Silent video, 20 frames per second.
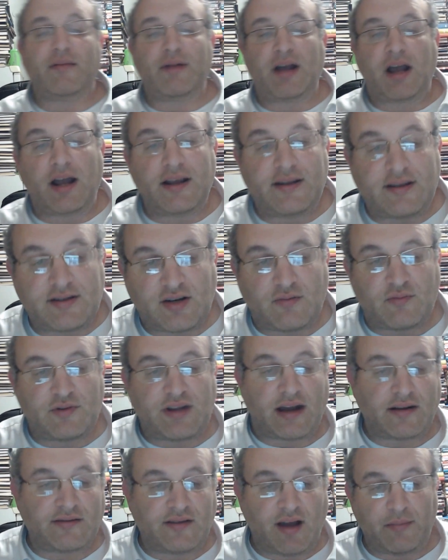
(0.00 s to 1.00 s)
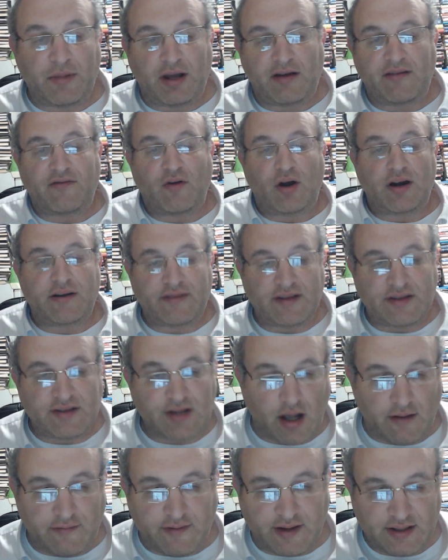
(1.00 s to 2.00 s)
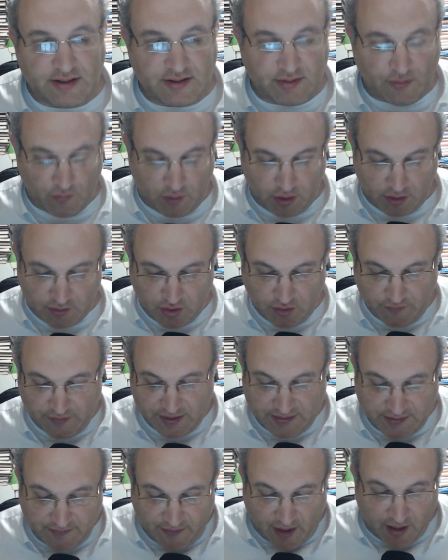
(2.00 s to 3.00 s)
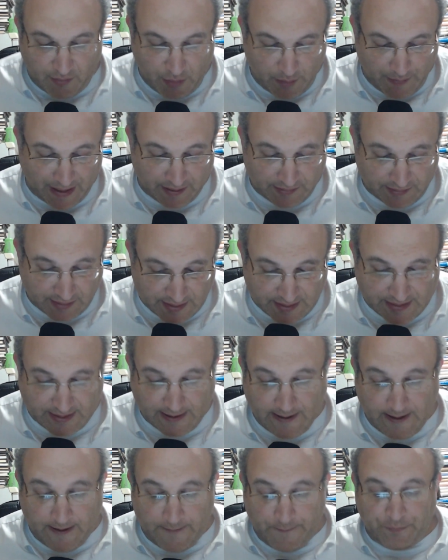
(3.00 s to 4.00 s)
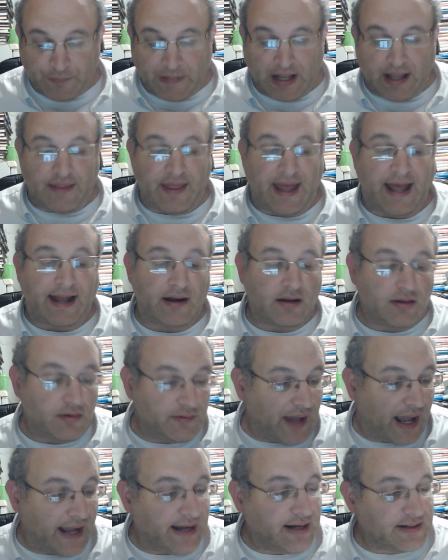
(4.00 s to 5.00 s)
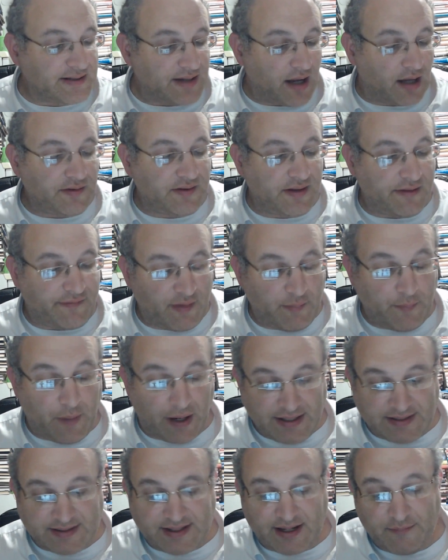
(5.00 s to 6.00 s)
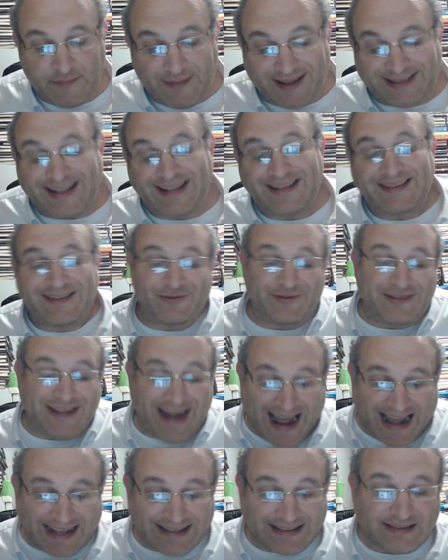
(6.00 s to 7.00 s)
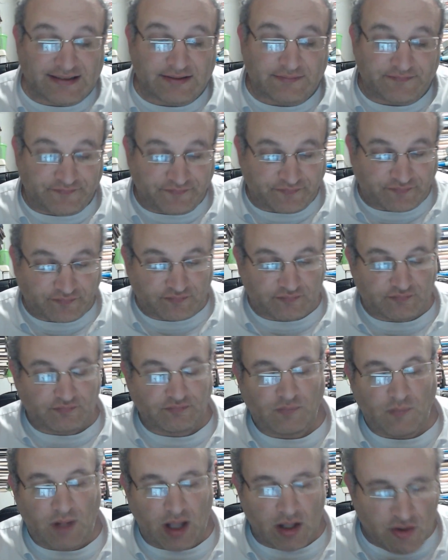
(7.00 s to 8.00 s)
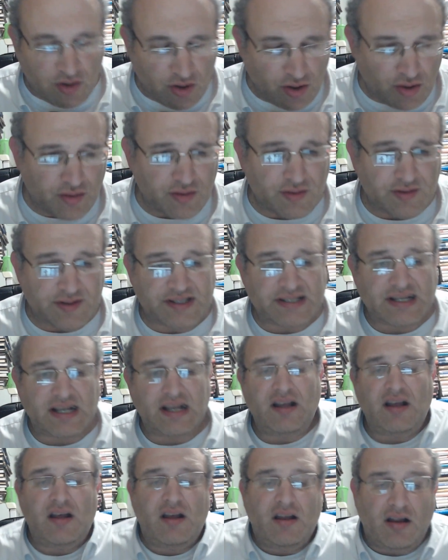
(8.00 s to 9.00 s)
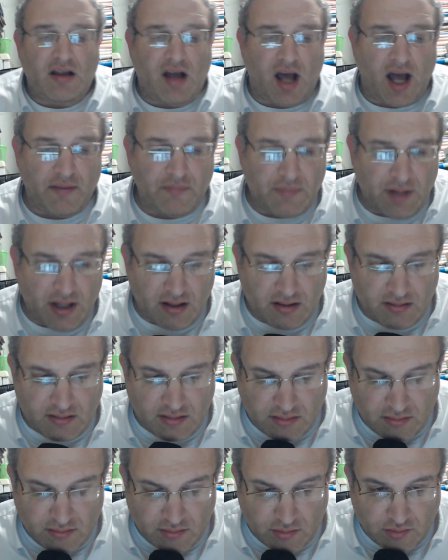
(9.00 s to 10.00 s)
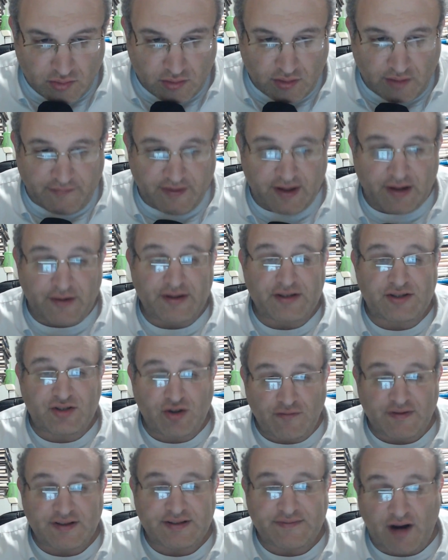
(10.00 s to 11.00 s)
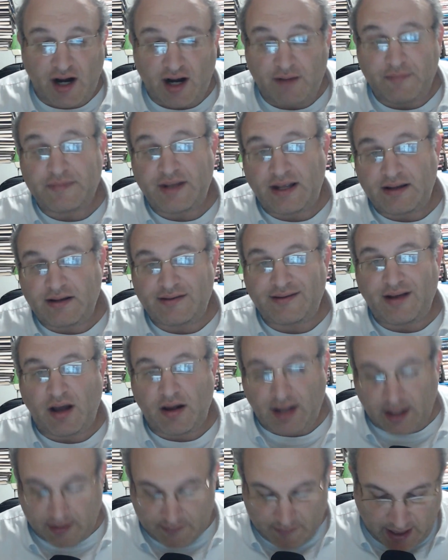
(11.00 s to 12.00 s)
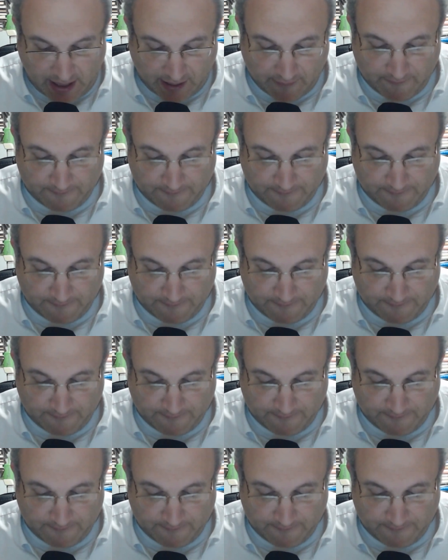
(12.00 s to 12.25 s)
B'Kodesh, the Hagdama of one of his Tshuvas Svarim about this, that Tainus on different Paiskim that they do not use the various Tshuvas Svarim. Okay, now